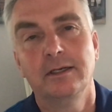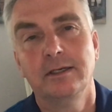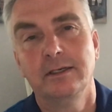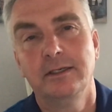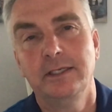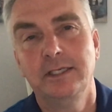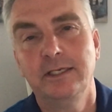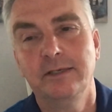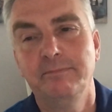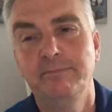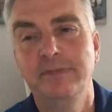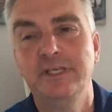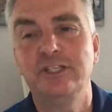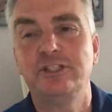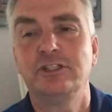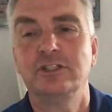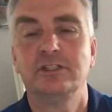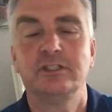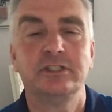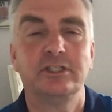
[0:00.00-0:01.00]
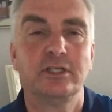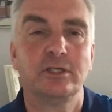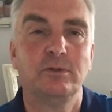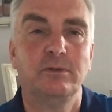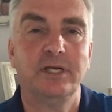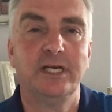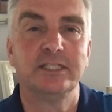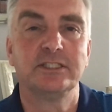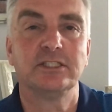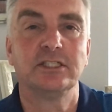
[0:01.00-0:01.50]
He immediately
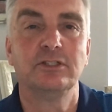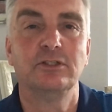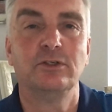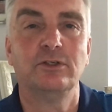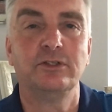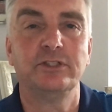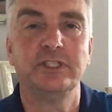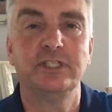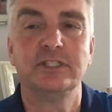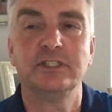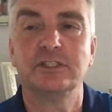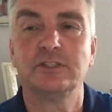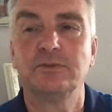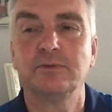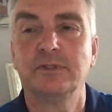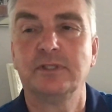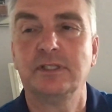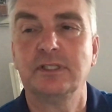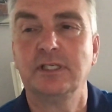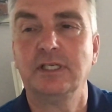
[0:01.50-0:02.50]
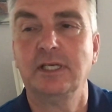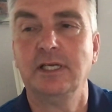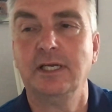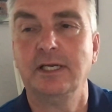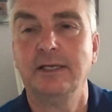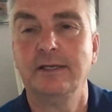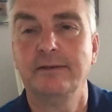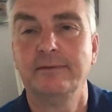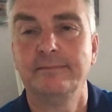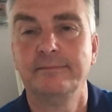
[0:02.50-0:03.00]
requests an audience with the
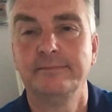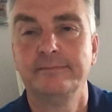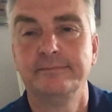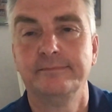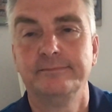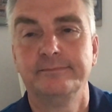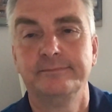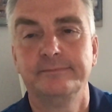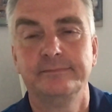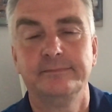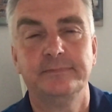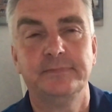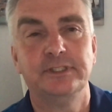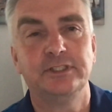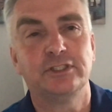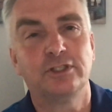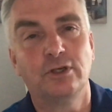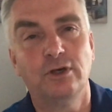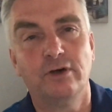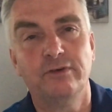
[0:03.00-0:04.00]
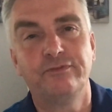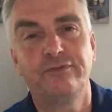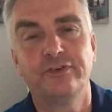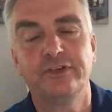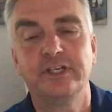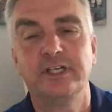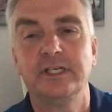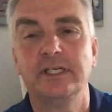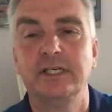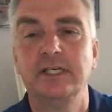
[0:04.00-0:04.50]
king. He's
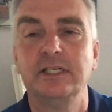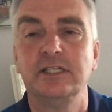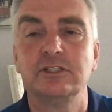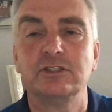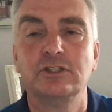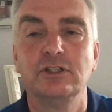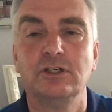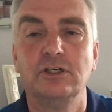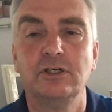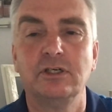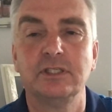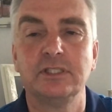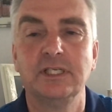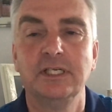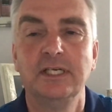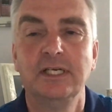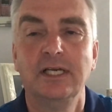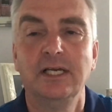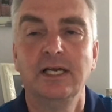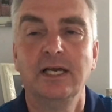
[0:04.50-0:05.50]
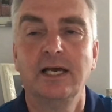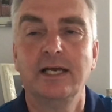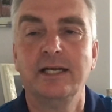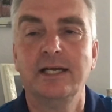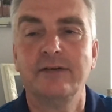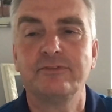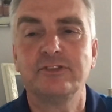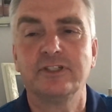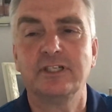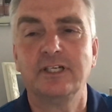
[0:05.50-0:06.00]
confident in his God, and
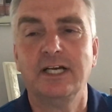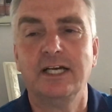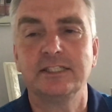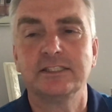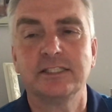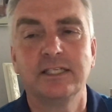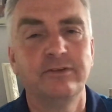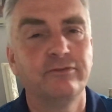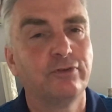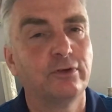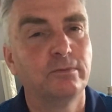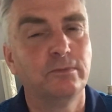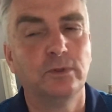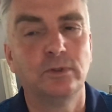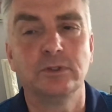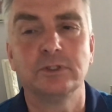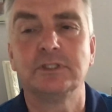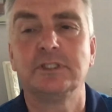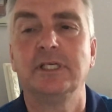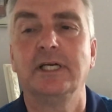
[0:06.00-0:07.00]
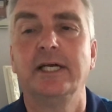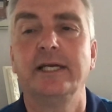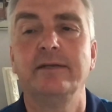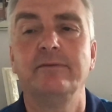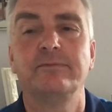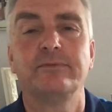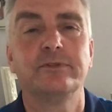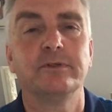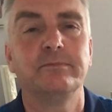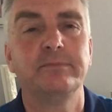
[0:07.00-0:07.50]
after asking for more
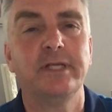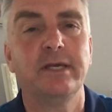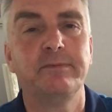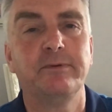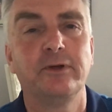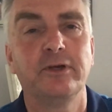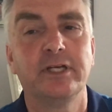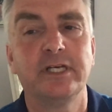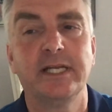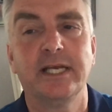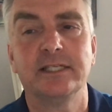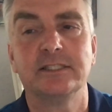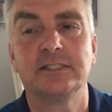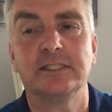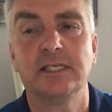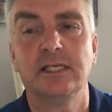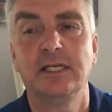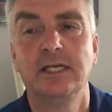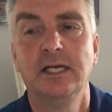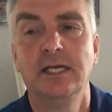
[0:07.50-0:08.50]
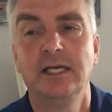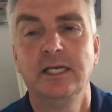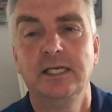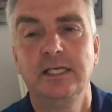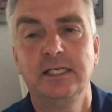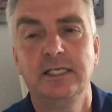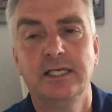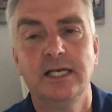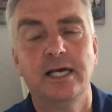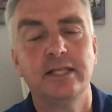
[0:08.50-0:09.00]
time from Nebuchadnezzar,
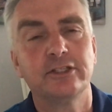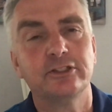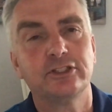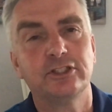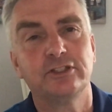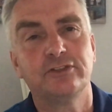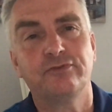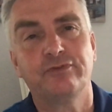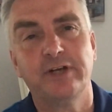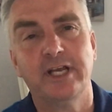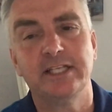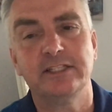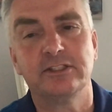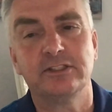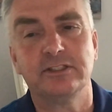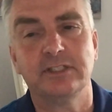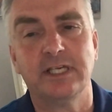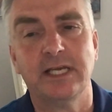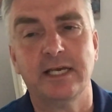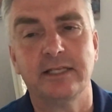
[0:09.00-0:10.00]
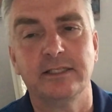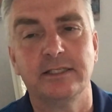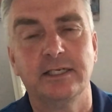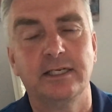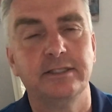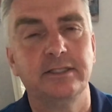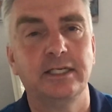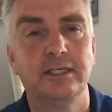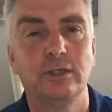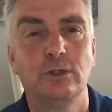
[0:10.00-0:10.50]
he gathers his friends together
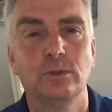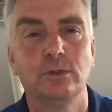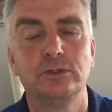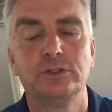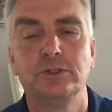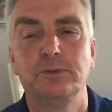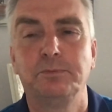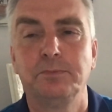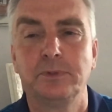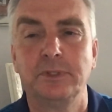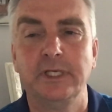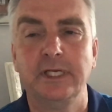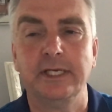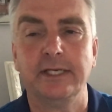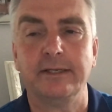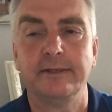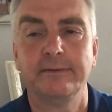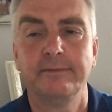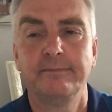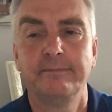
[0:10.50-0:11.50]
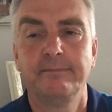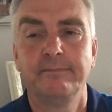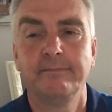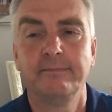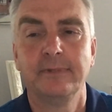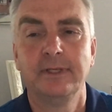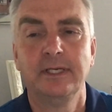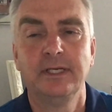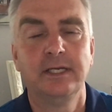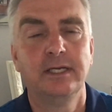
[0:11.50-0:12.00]
and they go to prayer.
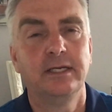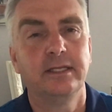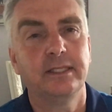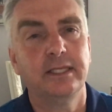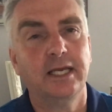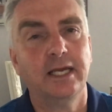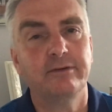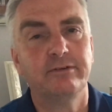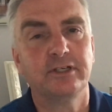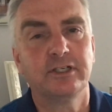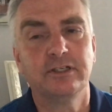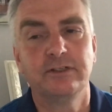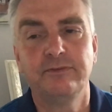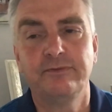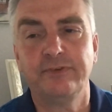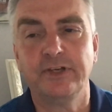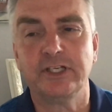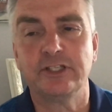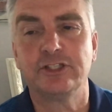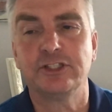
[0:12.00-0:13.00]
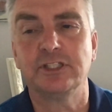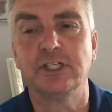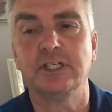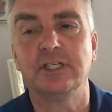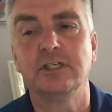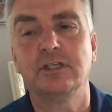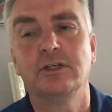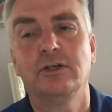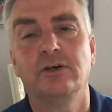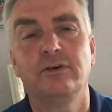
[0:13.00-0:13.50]
They have a conviction
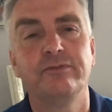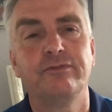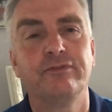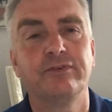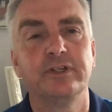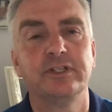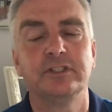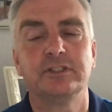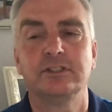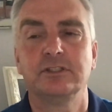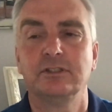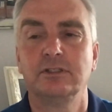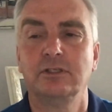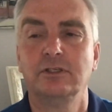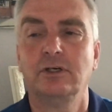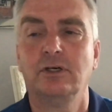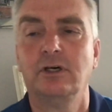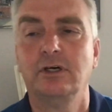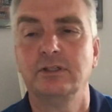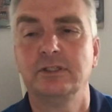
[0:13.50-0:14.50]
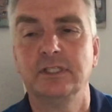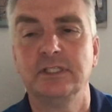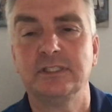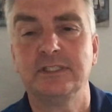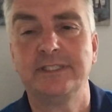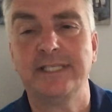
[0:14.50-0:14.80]
and confidence in God that